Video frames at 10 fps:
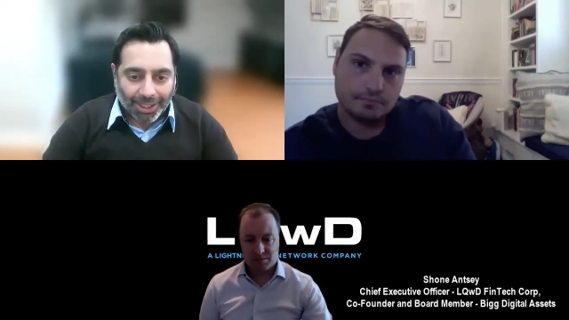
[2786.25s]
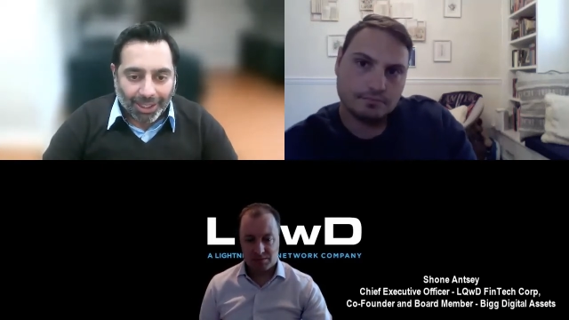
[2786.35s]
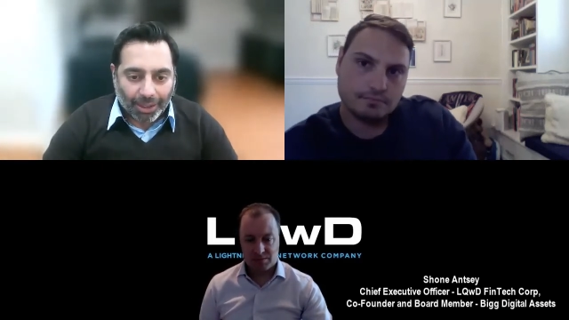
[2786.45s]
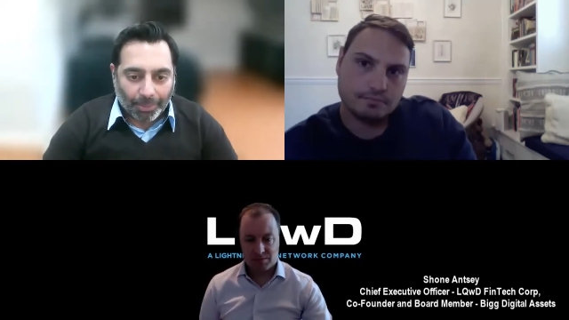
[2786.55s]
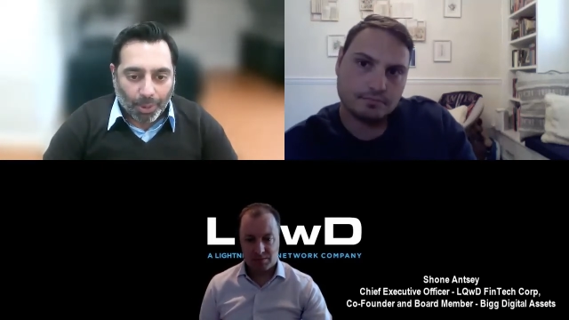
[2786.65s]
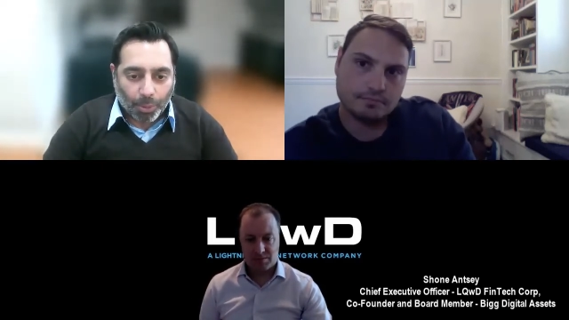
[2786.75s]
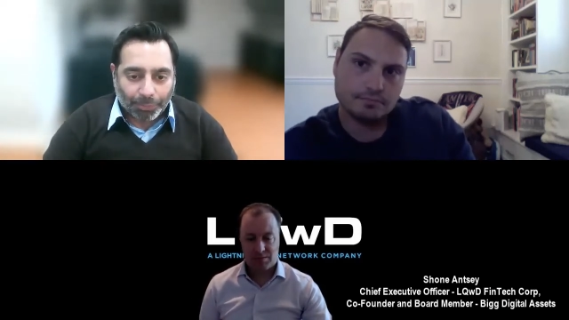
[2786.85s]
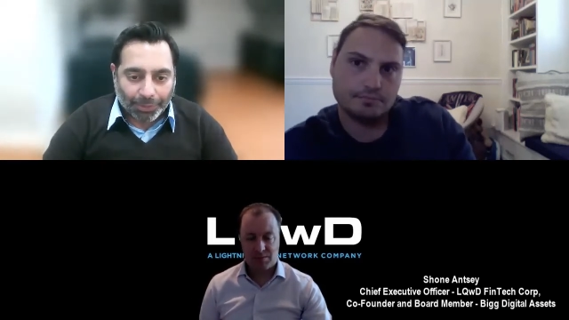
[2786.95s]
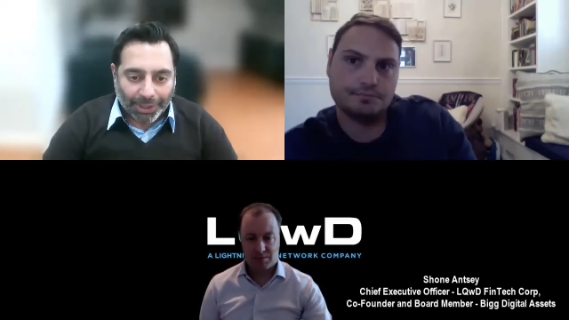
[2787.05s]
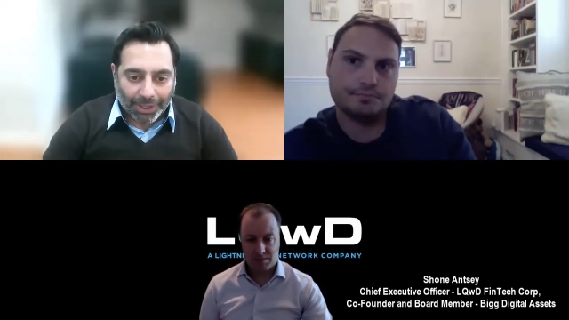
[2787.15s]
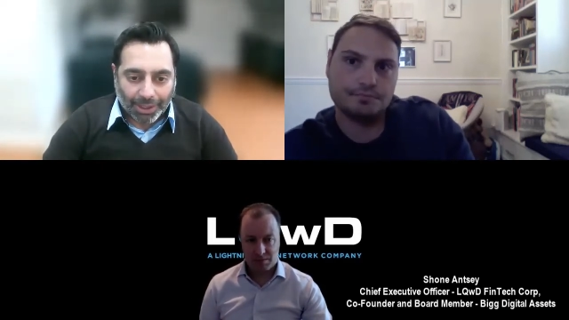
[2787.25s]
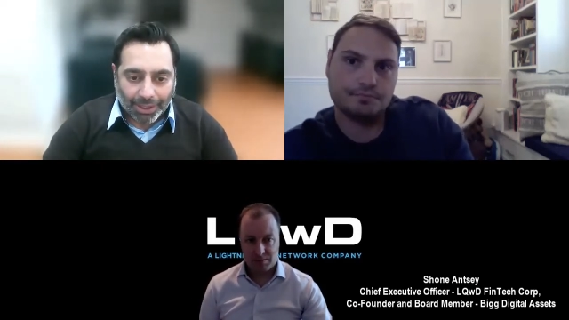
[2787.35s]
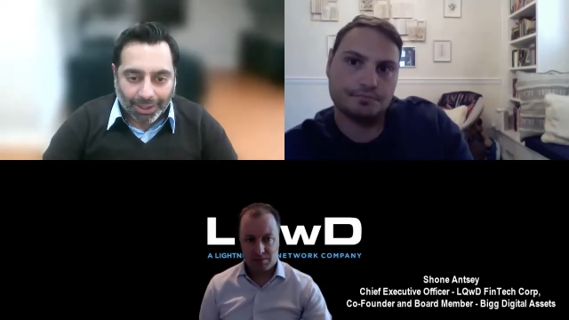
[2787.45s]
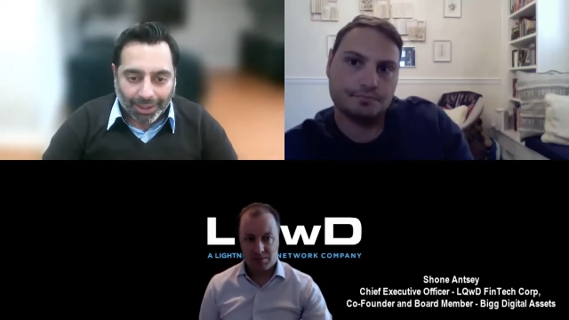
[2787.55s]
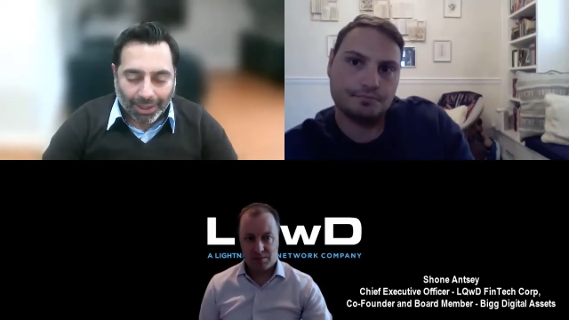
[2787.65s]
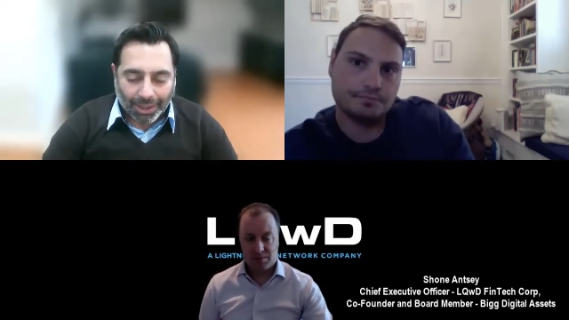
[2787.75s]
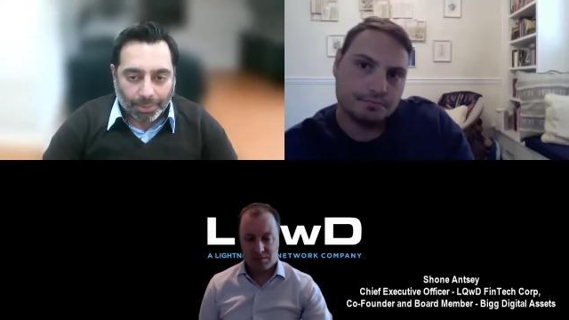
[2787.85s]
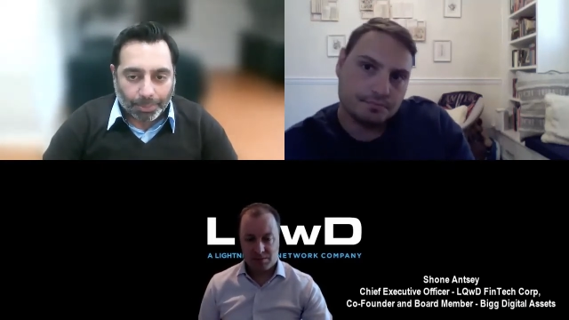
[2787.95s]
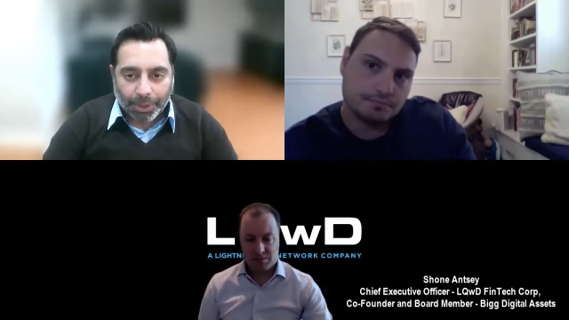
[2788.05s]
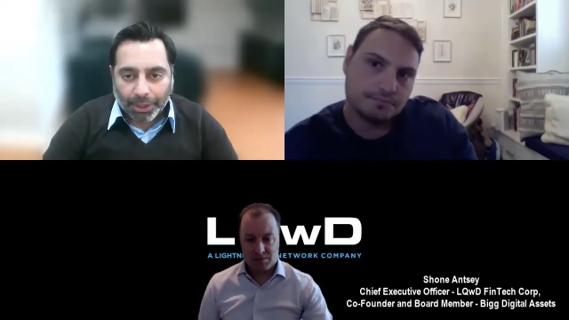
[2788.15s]
Speaker 1: Um, hopefully a, a,
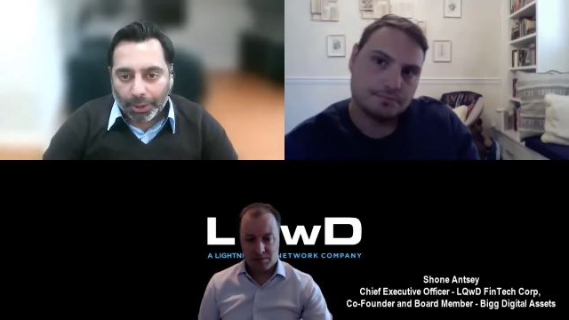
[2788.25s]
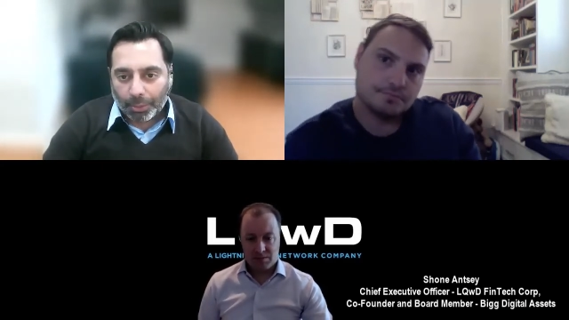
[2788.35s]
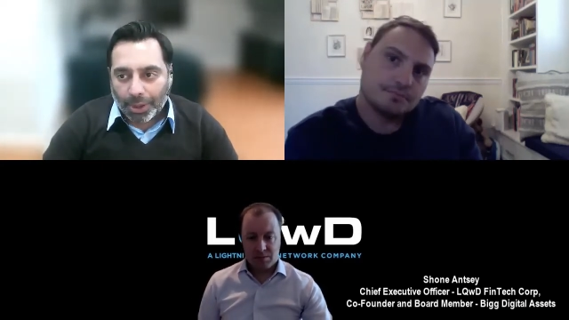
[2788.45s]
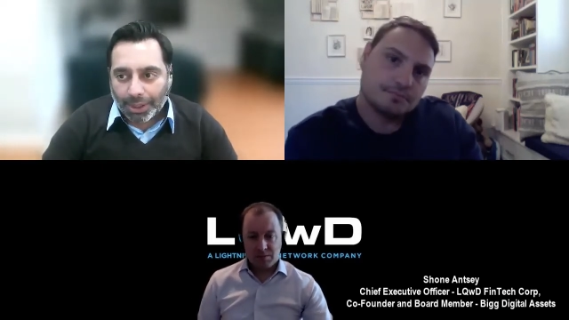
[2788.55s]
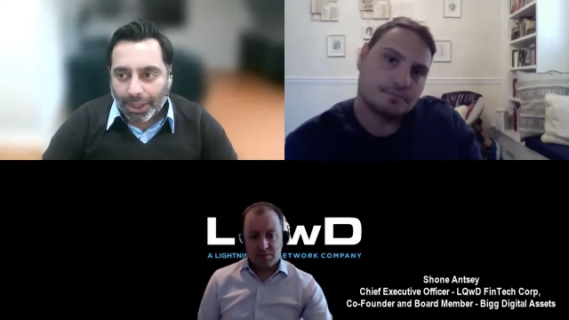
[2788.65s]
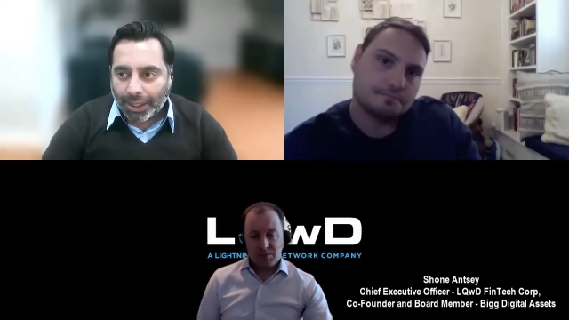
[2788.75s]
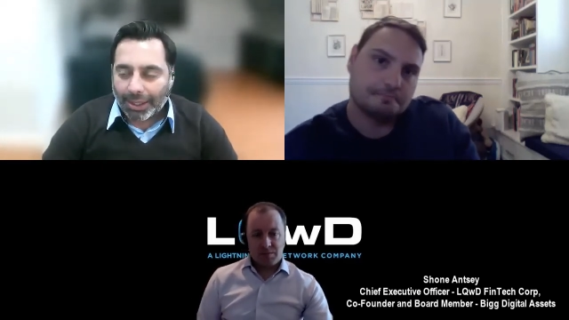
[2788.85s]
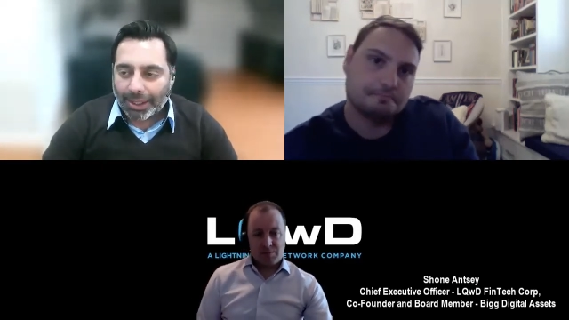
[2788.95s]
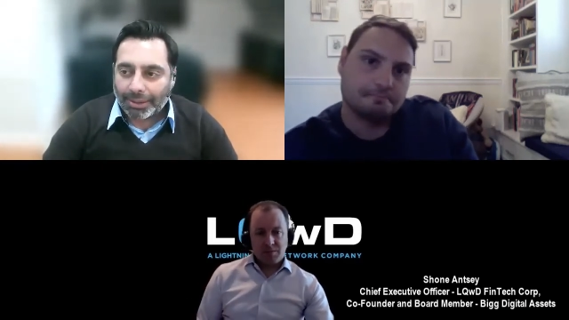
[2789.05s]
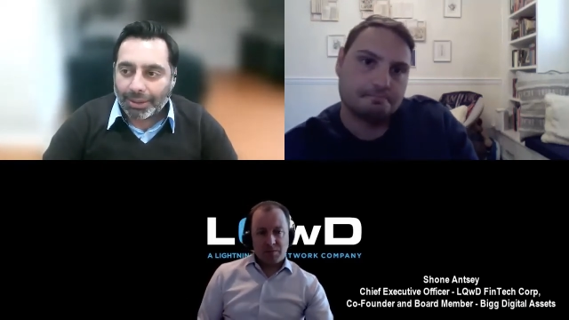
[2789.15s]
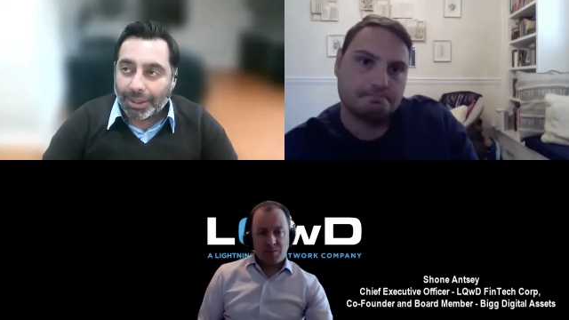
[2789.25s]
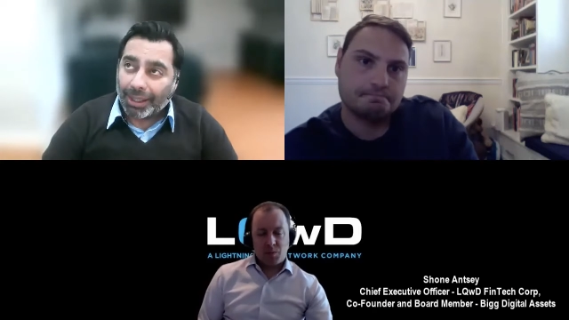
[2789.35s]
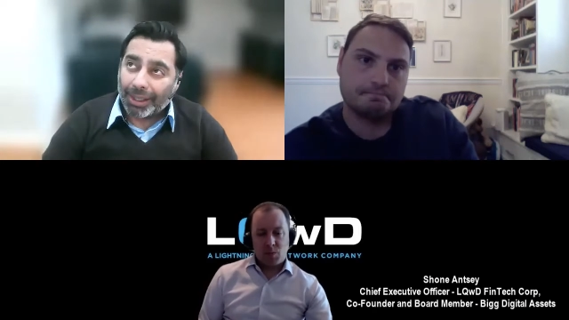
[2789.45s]
a pretty good one. I think